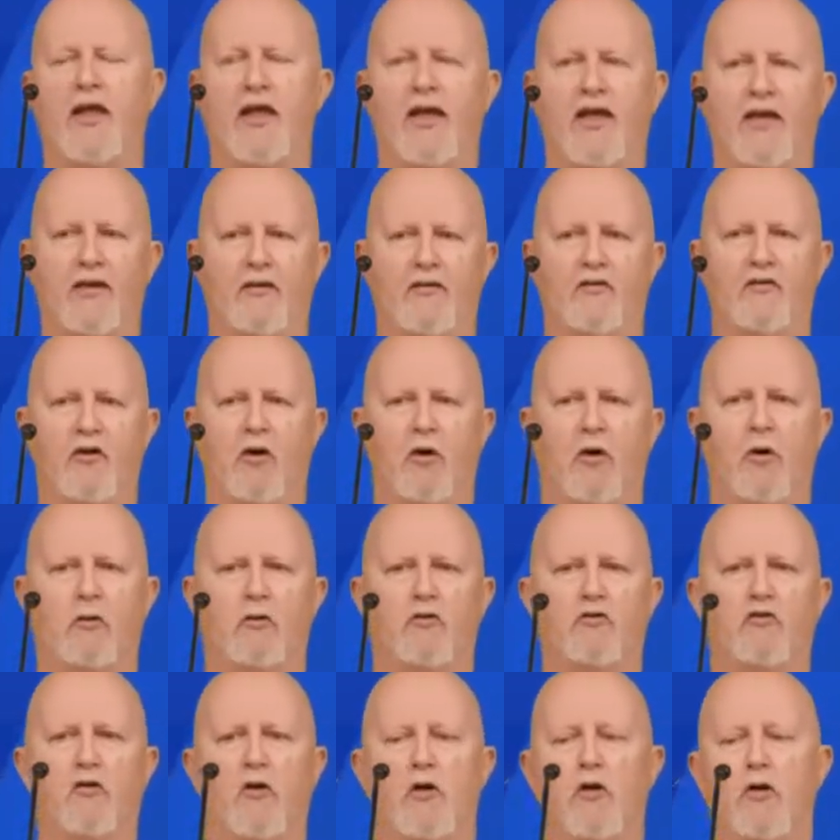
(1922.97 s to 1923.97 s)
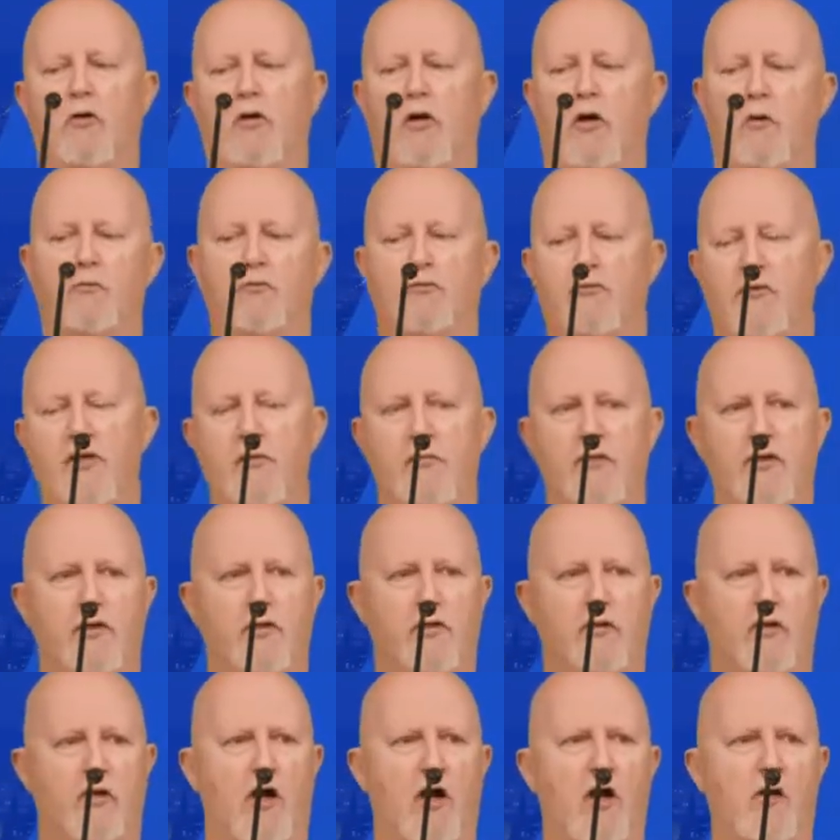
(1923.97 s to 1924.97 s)
is also a
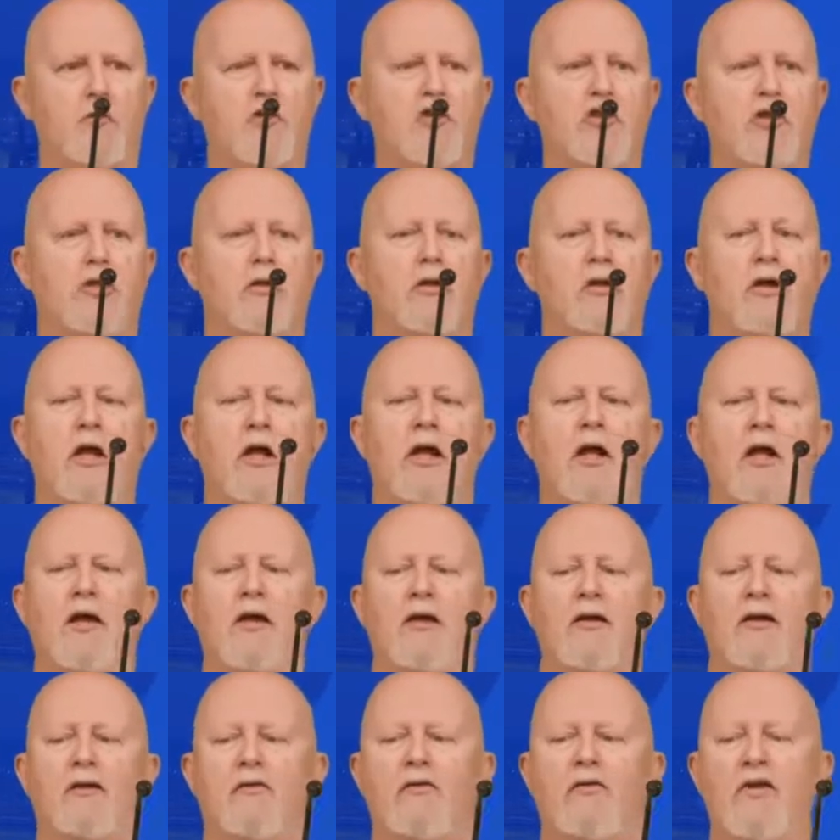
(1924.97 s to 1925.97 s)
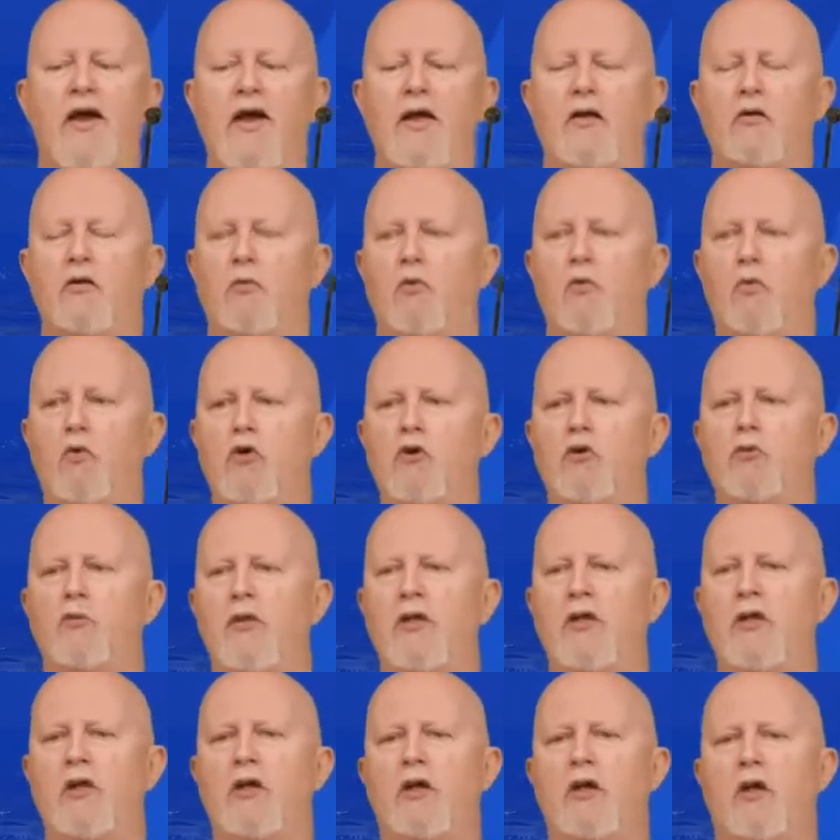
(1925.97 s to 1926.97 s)
pre-built option that would
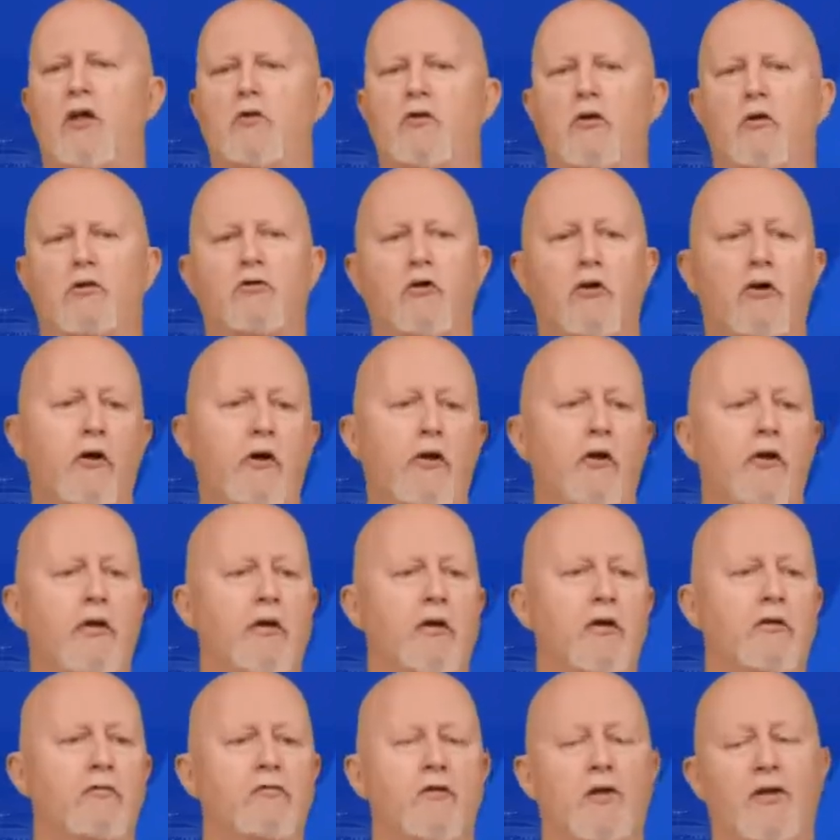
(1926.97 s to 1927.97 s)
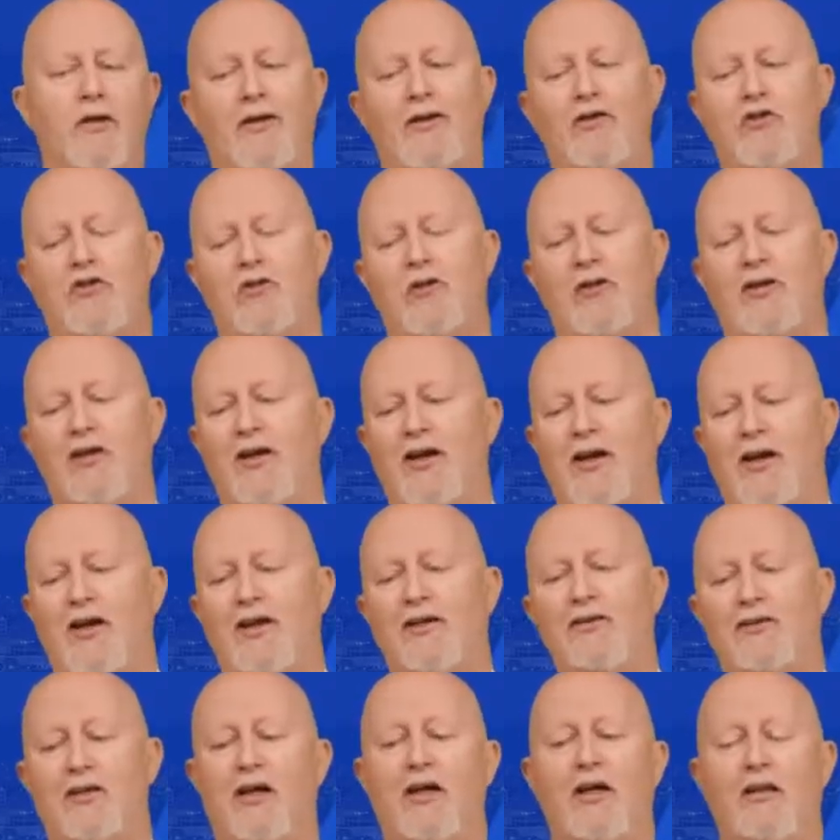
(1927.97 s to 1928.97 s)
be an alternative, and actually
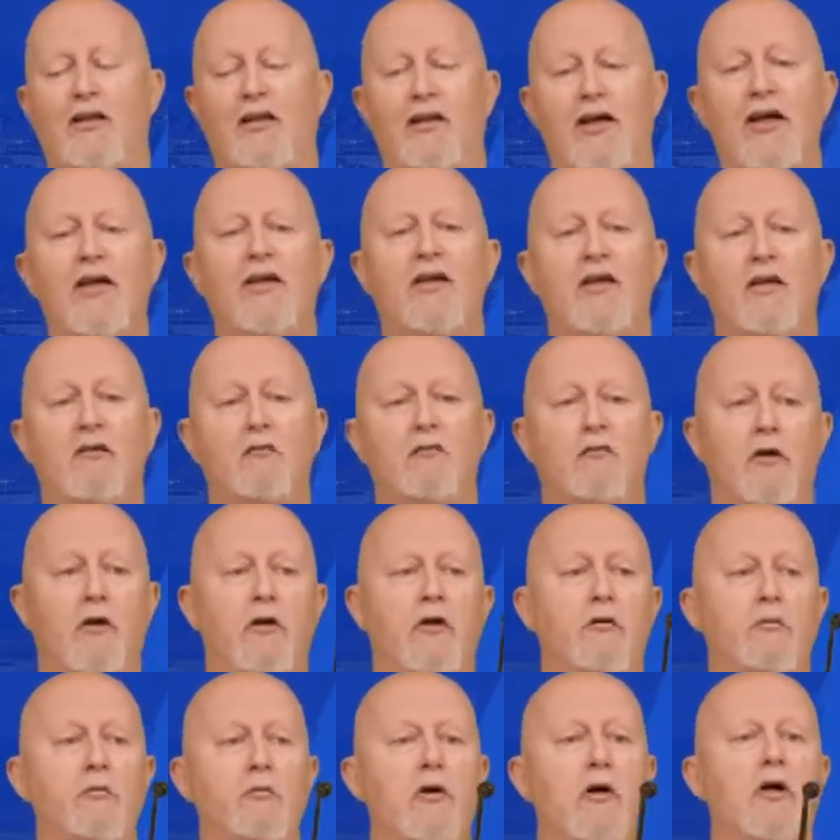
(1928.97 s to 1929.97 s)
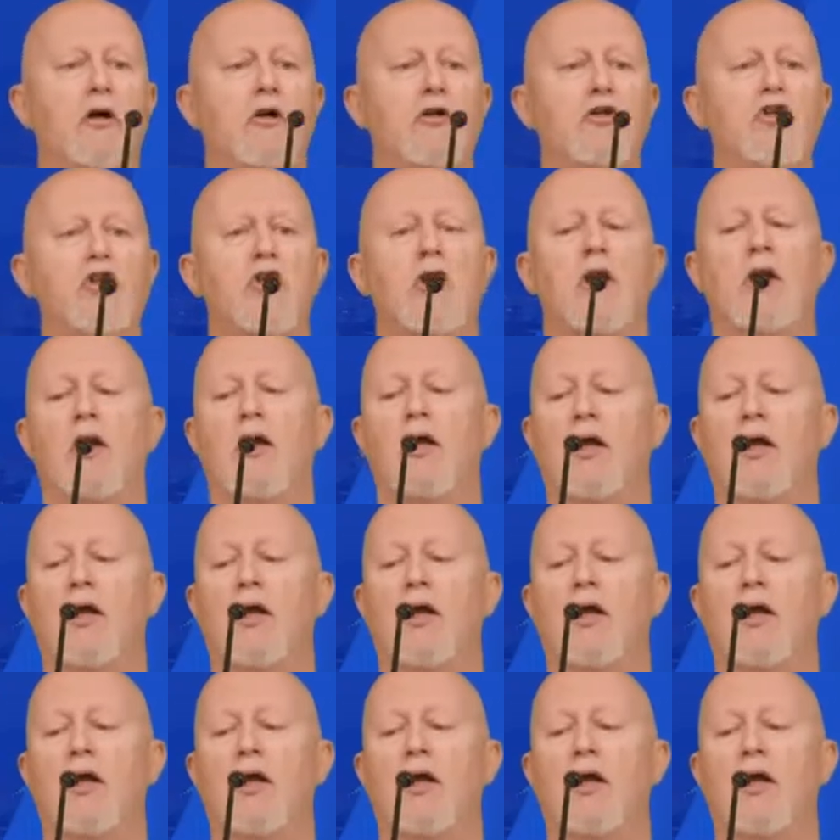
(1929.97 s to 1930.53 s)
I like it very much,